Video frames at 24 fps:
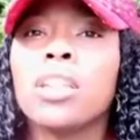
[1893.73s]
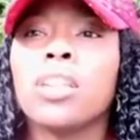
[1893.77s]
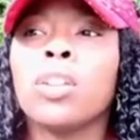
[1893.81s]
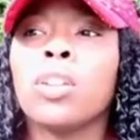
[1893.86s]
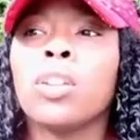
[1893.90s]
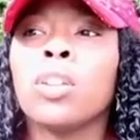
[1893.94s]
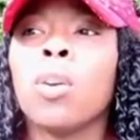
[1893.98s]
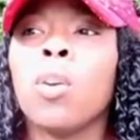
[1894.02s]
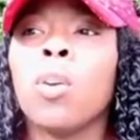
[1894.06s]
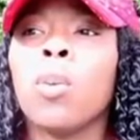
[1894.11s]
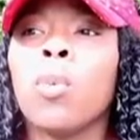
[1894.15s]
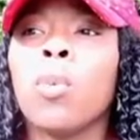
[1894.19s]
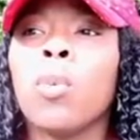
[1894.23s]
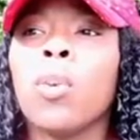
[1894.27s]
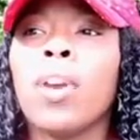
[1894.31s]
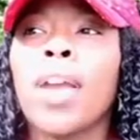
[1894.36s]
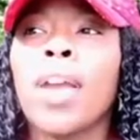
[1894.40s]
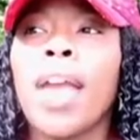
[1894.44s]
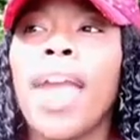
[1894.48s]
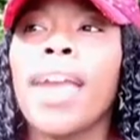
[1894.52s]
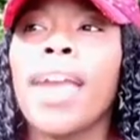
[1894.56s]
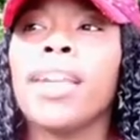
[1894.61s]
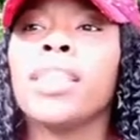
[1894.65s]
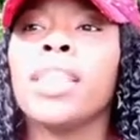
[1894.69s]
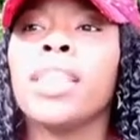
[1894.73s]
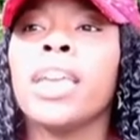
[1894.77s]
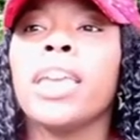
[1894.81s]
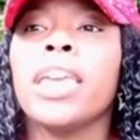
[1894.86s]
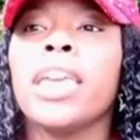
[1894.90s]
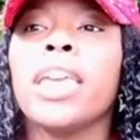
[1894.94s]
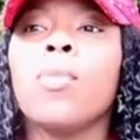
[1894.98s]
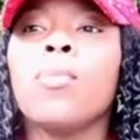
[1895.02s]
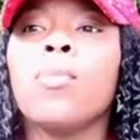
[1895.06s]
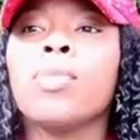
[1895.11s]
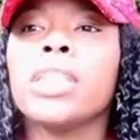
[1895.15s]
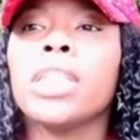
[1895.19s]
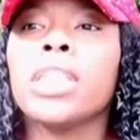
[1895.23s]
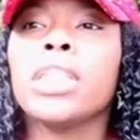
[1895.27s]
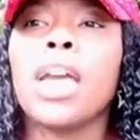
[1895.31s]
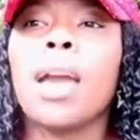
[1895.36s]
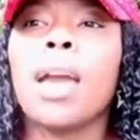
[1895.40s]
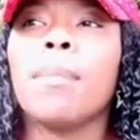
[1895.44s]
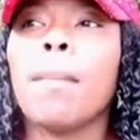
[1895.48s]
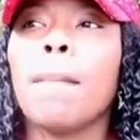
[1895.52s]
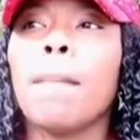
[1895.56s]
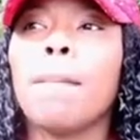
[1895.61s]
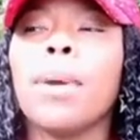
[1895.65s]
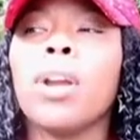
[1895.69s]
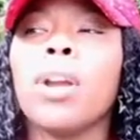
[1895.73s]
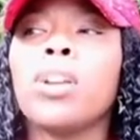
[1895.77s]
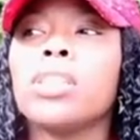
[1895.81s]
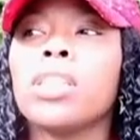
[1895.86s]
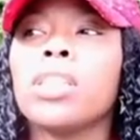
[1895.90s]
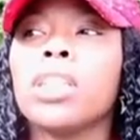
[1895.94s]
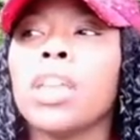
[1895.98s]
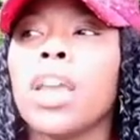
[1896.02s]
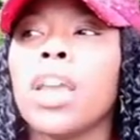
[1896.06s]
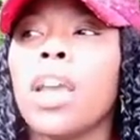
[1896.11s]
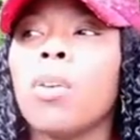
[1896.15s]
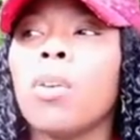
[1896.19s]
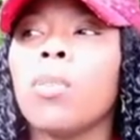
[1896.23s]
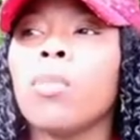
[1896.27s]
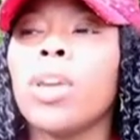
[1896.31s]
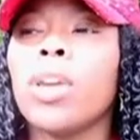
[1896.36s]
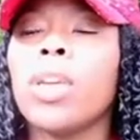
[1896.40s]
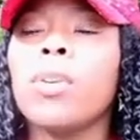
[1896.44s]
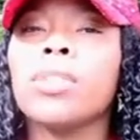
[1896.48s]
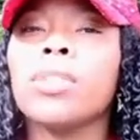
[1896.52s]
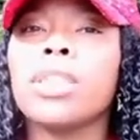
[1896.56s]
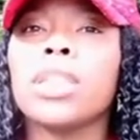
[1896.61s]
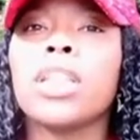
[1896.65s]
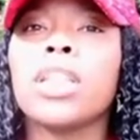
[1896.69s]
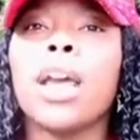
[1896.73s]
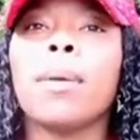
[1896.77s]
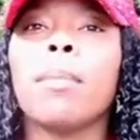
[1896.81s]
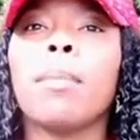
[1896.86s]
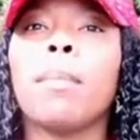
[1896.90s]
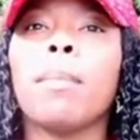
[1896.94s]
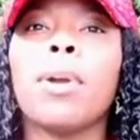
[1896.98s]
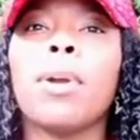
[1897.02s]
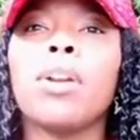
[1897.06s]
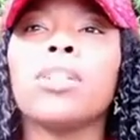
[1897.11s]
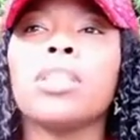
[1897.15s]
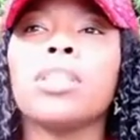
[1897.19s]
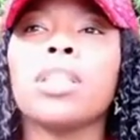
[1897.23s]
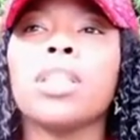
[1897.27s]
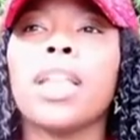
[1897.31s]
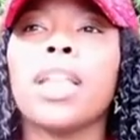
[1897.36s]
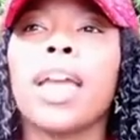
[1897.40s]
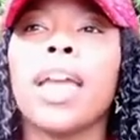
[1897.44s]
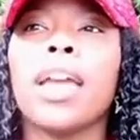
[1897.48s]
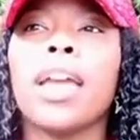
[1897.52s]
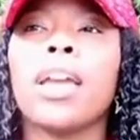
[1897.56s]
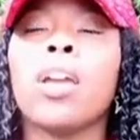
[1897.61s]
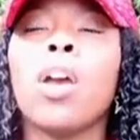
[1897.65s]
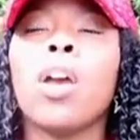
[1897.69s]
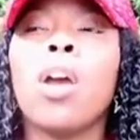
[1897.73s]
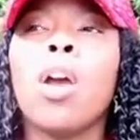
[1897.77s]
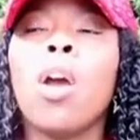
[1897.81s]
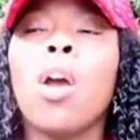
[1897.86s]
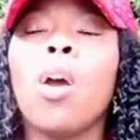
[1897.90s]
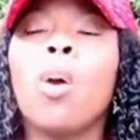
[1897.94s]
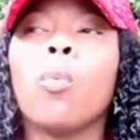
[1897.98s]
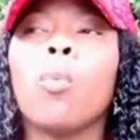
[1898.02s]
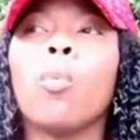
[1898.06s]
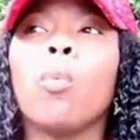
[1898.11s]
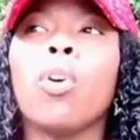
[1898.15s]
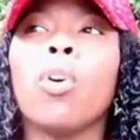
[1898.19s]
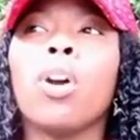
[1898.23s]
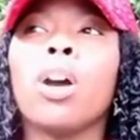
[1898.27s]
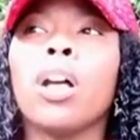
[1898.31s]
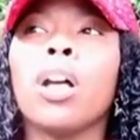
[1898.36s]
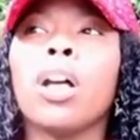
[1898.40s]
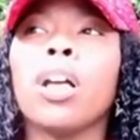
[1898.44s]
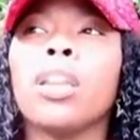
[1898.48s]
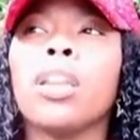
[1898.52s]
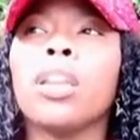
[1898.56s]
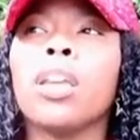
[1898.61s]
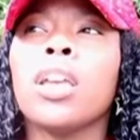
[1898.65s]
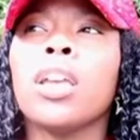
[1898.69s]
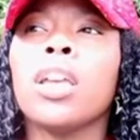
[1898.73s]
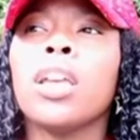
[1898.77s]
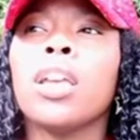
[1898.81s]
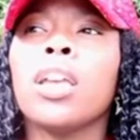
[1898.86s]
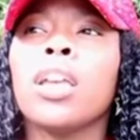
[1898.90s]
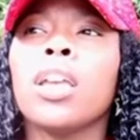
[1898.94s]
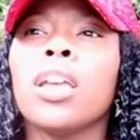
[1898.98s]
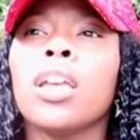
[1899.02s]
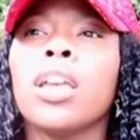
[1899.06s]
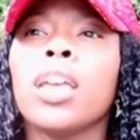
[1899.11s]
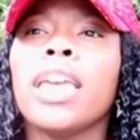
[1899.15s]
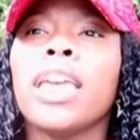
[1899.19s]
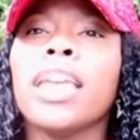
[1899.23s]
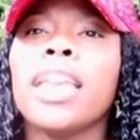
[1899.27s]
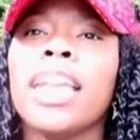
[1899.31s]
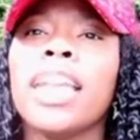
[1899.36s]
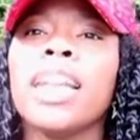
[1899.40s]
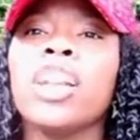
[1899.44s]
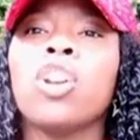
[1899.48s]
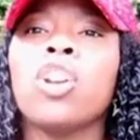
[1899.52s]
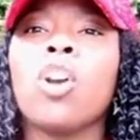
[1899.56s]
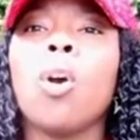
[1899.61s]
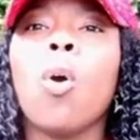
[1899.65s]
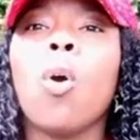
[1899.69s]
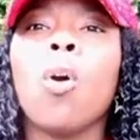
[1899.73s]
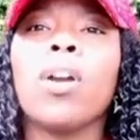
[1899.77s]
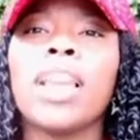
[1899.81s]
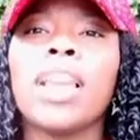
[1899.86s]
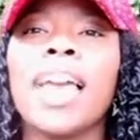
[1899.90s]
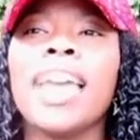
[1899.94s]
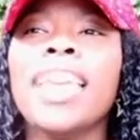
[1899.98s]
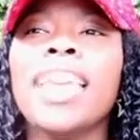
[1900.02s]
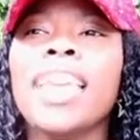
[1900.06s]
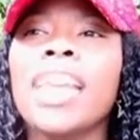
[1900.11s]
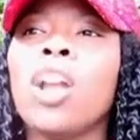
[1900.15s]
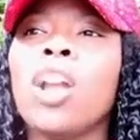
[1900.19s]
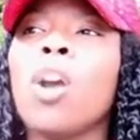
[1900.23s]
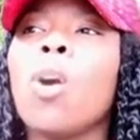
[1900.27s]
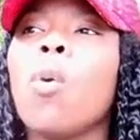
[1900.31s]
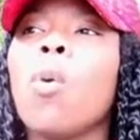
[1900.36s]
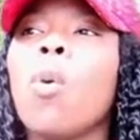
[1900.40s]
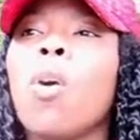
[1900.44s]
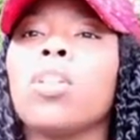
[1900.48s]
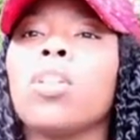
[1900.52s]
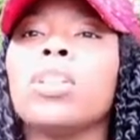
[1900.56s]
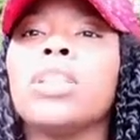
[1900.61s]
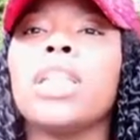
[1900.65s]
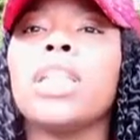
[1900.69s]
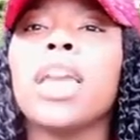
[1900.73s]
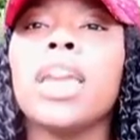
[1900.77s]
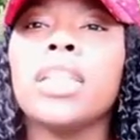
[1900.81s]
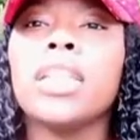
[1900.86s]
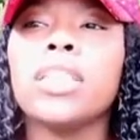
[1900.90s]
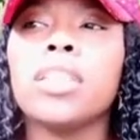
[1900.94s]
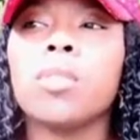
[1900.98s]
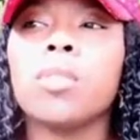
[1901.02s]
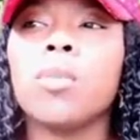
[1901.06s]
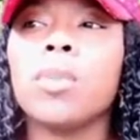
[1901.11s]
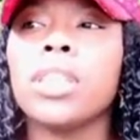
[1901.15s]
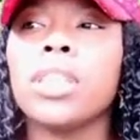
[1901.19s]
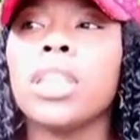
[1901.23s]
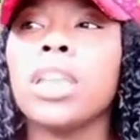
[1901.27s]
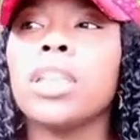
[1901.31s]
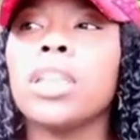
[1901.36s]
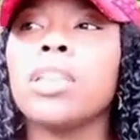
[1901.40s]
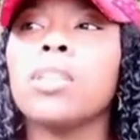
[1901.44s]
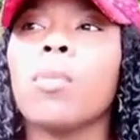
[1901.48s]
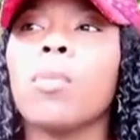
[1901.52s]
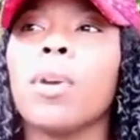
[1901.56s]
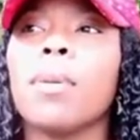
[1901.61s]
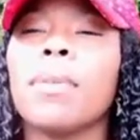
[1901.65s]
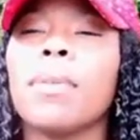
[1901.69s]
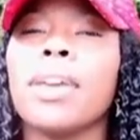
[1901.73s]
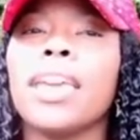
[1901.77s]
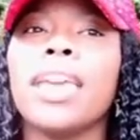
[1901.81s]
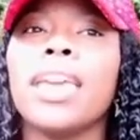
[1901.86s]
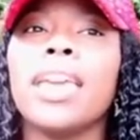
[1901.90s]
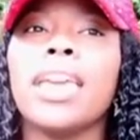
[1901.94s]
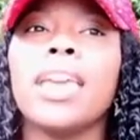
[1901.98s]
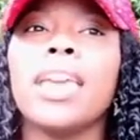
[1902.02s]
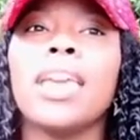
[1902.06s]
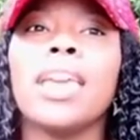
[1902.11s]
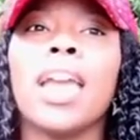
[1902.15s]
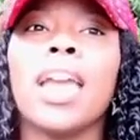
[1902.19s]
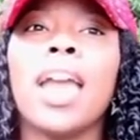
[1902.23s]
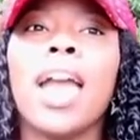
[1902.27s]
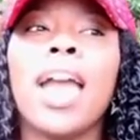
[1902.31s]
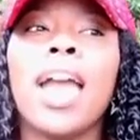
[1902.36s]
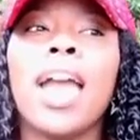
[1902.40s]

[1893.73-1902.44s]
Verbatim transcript: You know, and then he was the type of person that he was the type of person that would he didn't court like he didn't go on dates with these women he